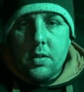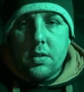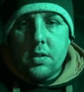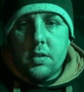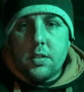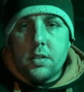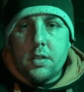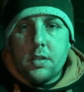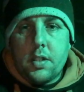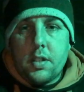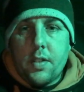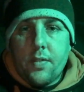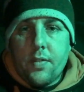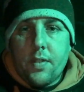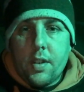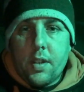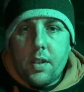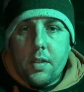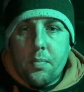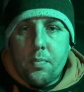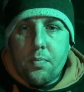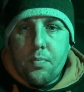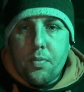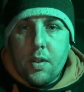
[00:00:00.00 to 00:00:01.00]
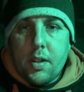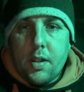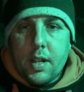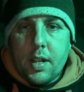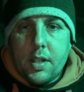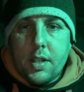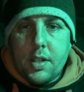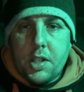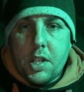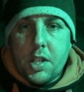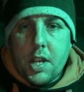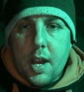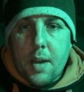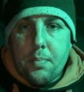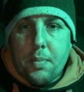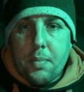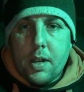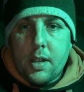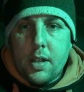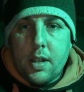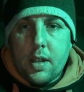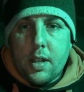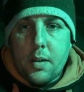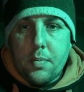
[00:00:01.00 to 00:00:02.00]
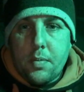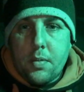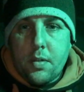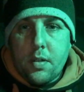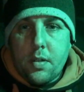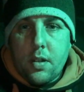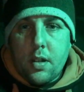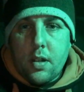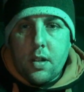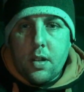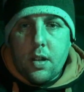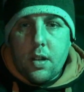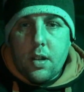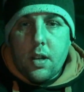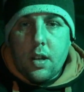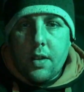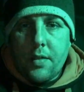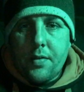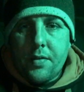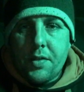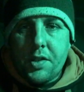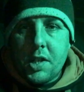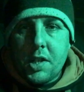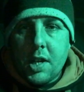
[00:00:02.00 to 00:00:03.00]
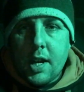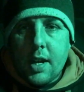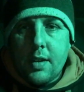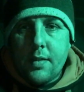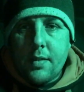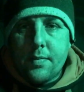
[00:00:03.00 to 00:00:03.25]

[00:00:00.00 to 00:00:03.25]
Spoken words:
Let's see if I can bring that chat back up. Live chat.